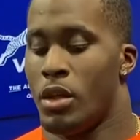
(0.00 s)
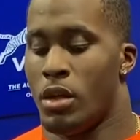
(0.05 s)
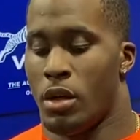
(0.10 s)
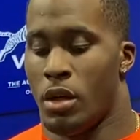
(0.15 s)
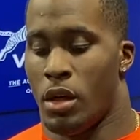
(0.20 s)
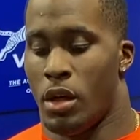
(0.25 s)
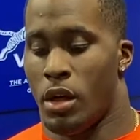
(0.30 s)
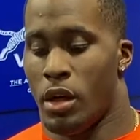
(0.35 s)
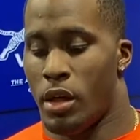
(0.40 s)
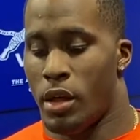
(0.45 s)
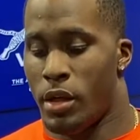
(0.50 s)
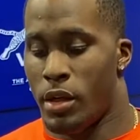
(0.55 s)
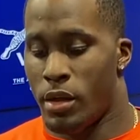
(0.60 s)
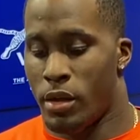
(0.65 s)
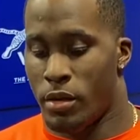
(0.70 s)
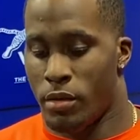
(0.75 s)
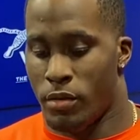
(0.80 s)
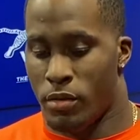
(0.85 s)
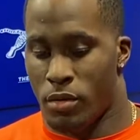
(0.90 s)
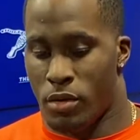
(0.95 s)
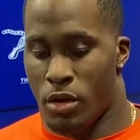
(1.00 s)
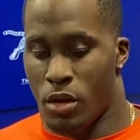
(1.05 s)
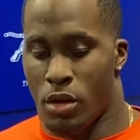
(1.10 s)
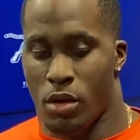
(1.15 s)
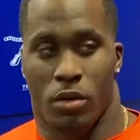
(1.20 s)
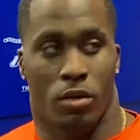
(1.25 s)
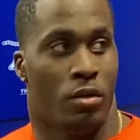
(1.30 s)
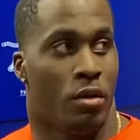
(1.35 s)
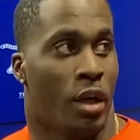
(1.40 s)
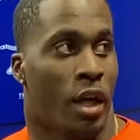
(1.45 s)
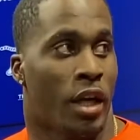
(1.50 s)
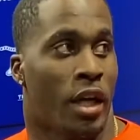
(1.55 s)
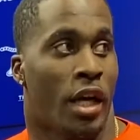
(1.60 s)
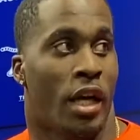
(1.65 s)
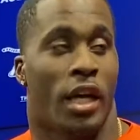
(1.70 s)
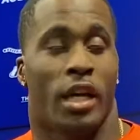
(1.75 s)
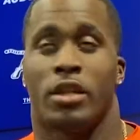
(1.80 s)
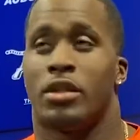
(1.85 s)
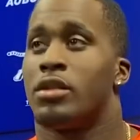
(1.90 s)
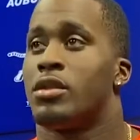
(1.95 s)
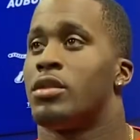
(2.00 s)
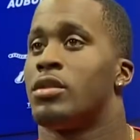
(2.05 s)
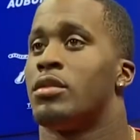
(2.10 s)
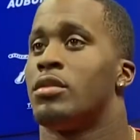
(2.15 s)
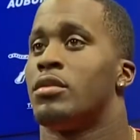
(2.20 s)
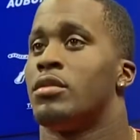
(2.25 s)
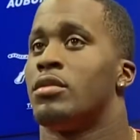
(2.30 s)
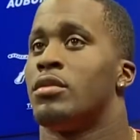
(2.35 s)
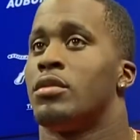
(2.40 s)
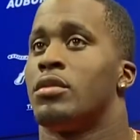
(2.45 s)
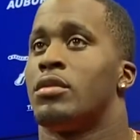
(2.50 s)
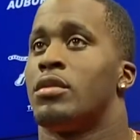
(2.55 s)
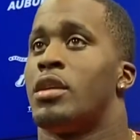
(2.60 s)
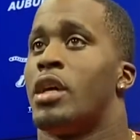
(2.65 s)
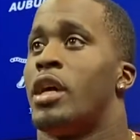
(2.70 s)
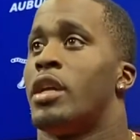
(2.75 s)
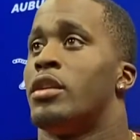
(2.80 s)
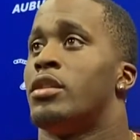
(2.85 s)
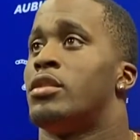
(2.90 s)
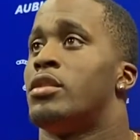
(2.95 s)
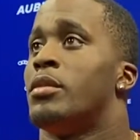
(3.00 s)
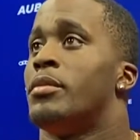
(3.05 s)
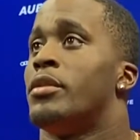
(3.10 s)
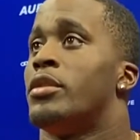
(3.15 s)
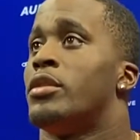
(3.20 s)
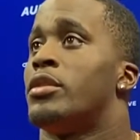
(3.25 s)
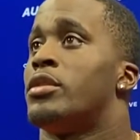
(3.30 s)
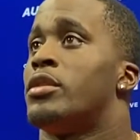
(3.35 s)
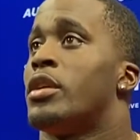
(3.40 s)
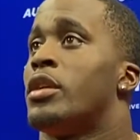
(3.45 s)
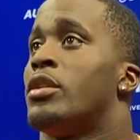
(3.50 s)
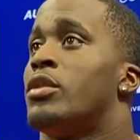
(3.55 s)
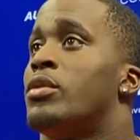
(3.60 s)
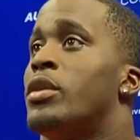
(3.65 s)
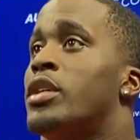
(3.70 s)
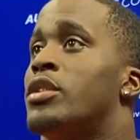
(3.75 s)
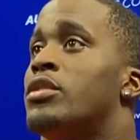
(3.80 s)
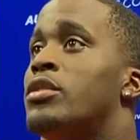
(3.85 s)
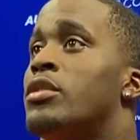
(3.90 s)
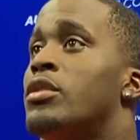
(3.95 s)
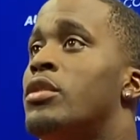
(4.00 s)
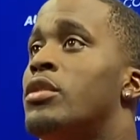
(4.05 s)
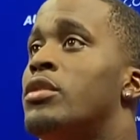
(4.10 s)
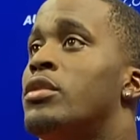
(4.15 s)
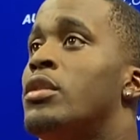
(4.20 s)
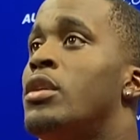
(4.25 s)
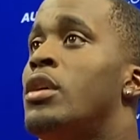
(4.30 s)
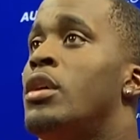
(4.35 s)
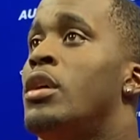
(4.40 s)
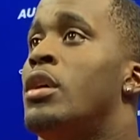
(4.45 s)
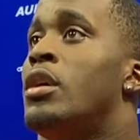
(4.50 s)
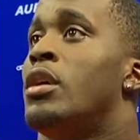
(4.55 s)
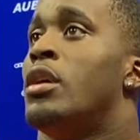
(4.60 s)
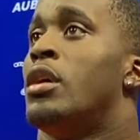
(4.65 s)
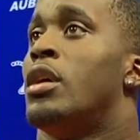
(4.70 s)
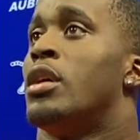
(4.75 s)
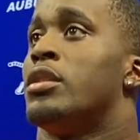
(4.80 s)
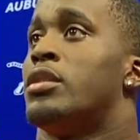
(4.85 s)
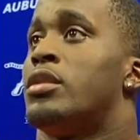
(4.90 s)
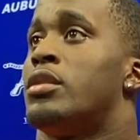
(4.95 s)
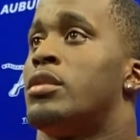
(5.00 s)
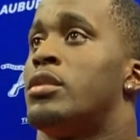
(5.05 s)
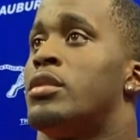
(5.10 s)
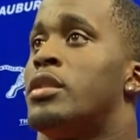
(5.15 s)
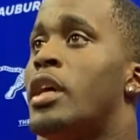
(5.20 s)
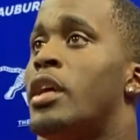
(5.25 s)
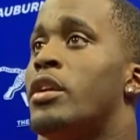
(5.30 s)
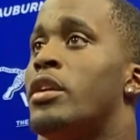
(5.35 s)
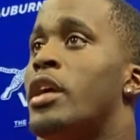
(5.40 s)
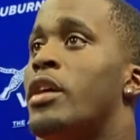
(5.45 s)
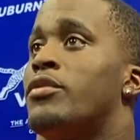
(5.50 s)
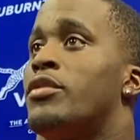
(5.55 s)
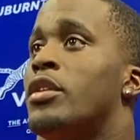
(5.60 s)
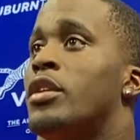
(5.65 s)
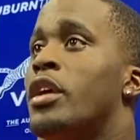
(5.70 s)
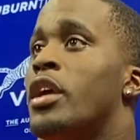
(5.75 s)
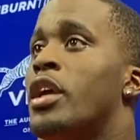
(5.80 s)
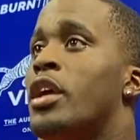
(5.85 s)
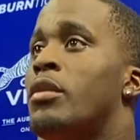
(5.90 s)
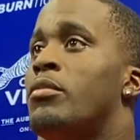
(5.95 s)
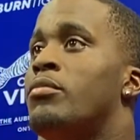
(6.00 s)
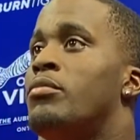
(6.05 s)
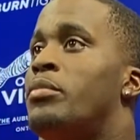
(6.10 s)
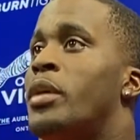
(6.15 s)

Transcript: Uh, so I got asked kind of similar the same question on uh, Saturday after the game.